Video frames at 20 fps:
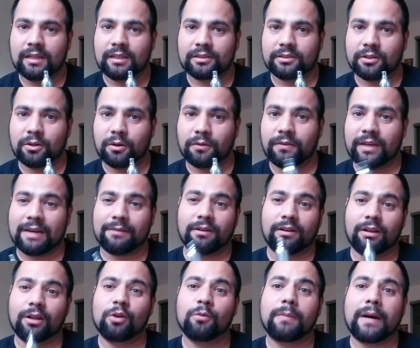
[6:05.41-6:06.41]
So if you have a
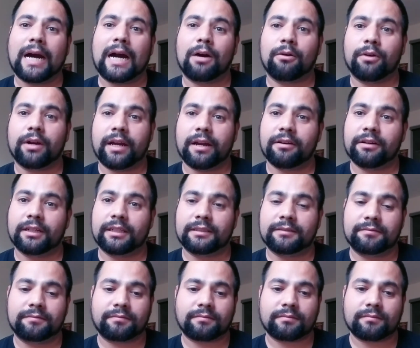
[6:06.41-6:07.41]
low power air
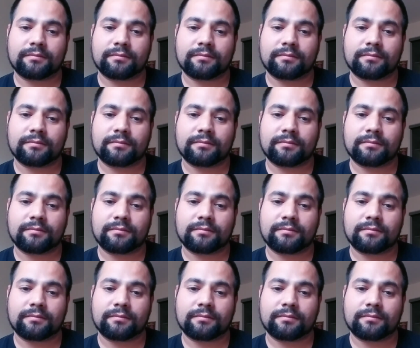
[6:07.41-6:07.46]
gun